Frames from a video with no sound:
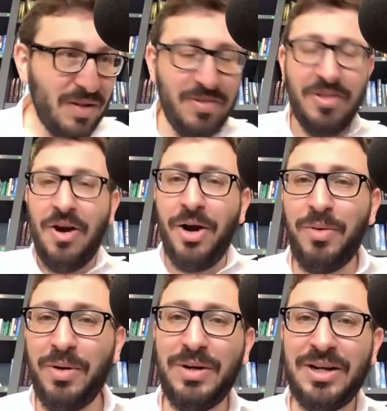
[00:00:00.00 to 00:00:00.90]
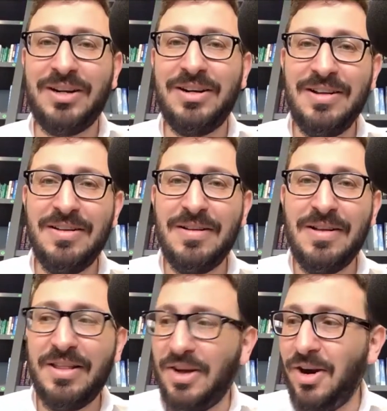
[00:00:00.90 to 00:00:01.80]
The hard work,
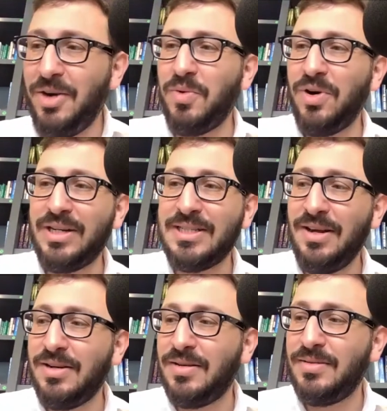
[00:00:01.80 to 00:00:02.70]
the hard work is done.